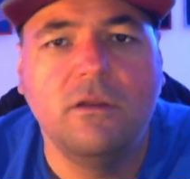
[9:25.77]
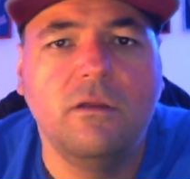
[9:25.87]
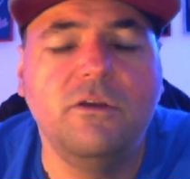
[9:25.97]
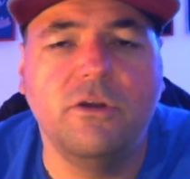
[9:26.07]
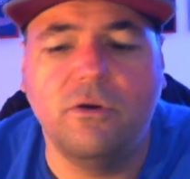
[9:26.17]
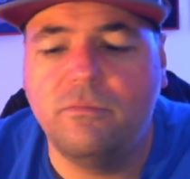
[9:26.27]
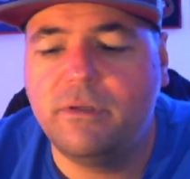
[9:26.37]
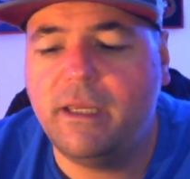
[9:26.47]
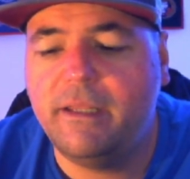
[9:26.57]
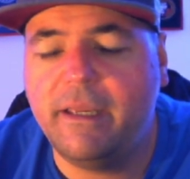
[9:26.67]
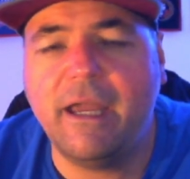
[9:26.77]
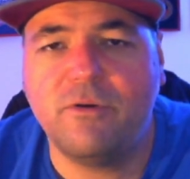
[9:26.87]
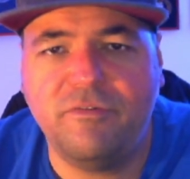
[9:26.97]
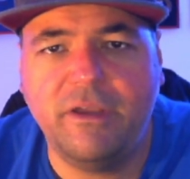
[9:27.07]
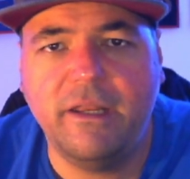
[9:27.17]
you know, getting
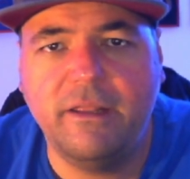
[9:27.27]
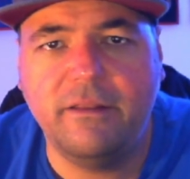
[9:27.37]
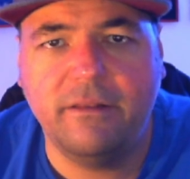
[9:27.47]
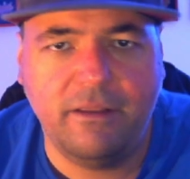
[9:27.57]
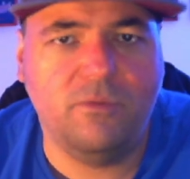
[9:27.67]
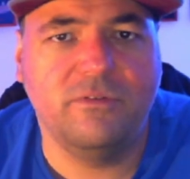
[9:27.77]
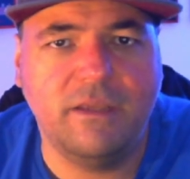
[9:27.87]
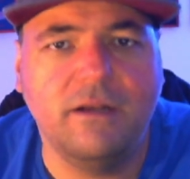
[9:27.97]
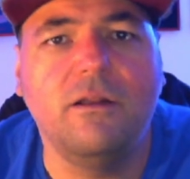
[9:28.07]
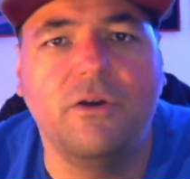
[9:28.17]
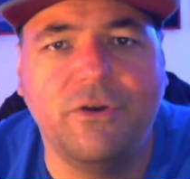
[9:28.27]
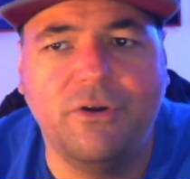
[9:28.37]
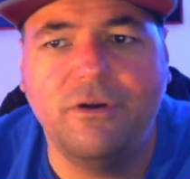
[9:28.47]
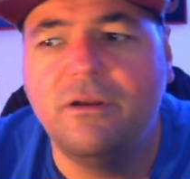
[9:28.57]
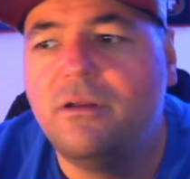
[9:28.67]
aggravated and they will take
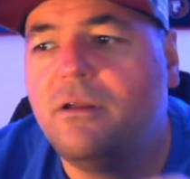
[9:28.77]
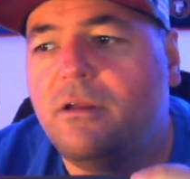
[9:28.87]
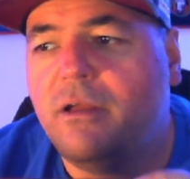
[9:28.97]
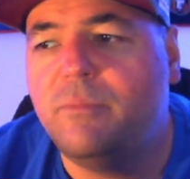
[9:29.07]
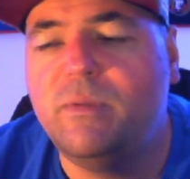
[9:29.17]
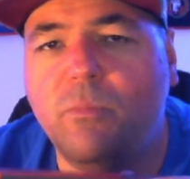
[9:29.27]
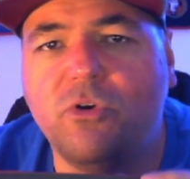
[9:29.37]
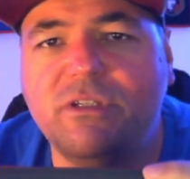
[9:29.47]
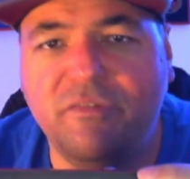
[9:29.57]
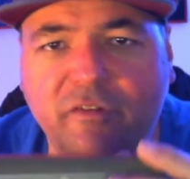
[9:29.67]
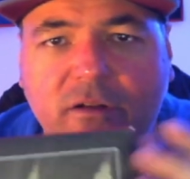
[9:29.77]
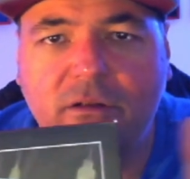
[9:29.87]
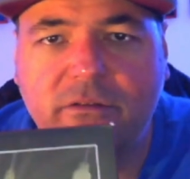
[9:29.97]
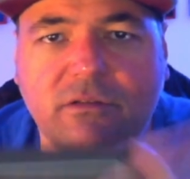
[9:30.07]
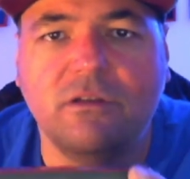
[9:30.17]
longer and be more
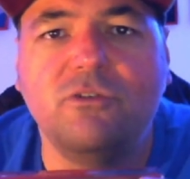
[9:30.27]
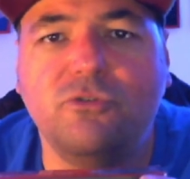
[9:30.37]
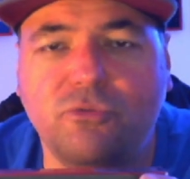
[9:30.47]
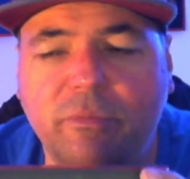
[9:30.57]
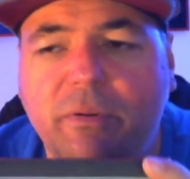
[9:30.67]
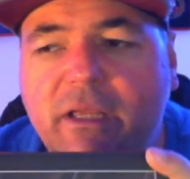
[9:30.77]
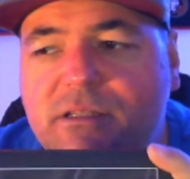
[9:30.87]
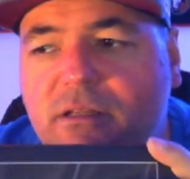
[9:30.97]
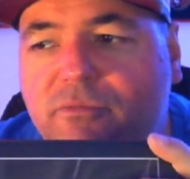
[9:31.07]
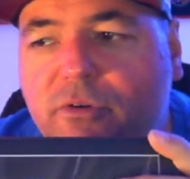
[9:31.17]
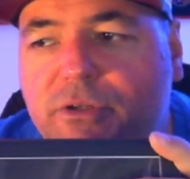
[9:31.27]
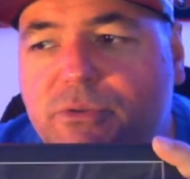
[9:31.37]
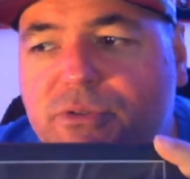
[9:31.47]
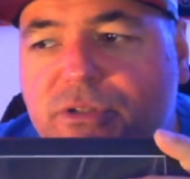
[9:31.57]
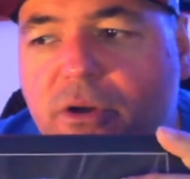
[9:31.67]
difficult to replace it for
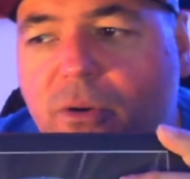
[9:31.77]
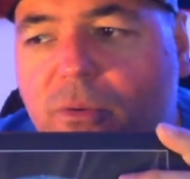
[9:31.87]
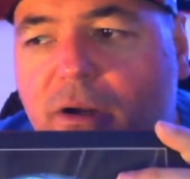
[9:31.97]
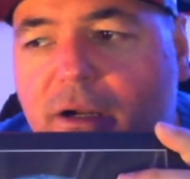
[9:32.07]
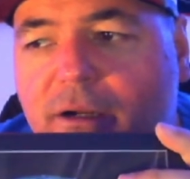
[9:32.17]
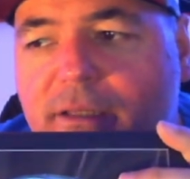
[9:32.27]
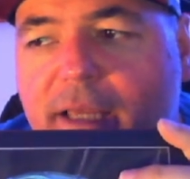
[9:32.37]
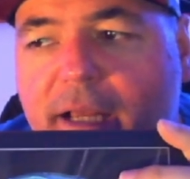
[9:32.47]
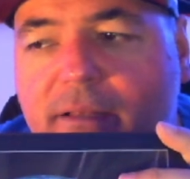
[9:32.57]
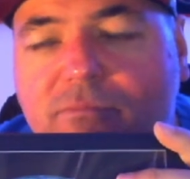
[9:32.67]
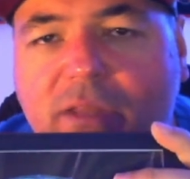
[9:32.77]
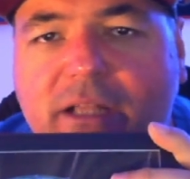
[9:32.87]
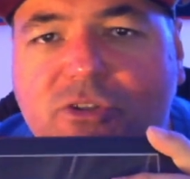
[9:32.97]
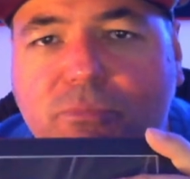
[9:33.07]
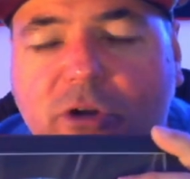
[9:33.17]
you. So uh, yeah,
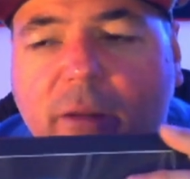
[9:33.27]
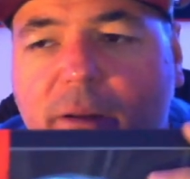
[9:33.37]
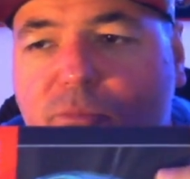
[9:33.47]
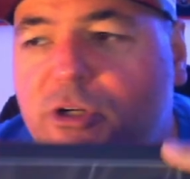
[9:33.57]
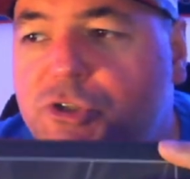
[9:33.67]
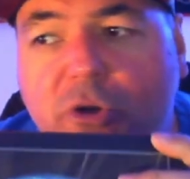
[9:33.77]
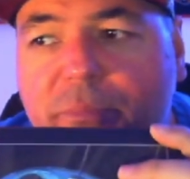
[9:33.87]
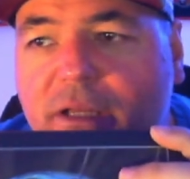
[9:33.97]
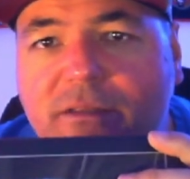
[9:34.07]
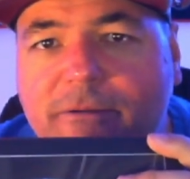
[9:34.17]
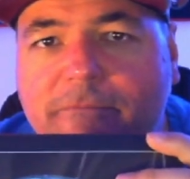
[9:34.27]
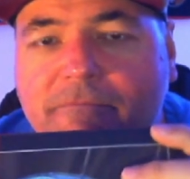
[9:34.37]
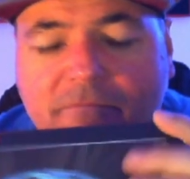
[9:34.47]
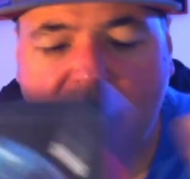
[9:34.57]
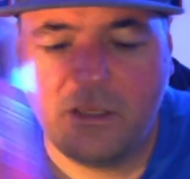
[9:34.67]
that's a problem. Retrobit,
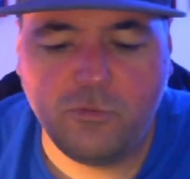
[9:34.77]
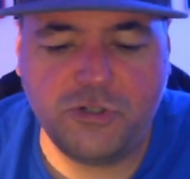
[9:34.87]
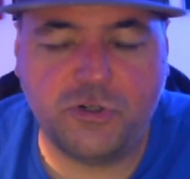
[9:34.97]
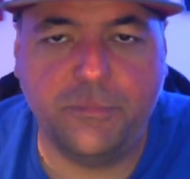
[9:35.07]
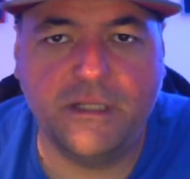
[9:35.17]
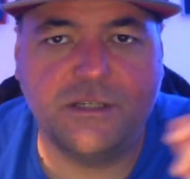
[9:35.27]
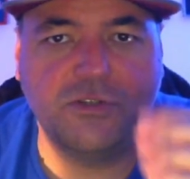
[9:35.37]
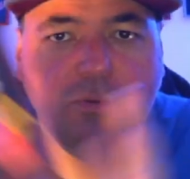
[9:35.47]
retrobit is to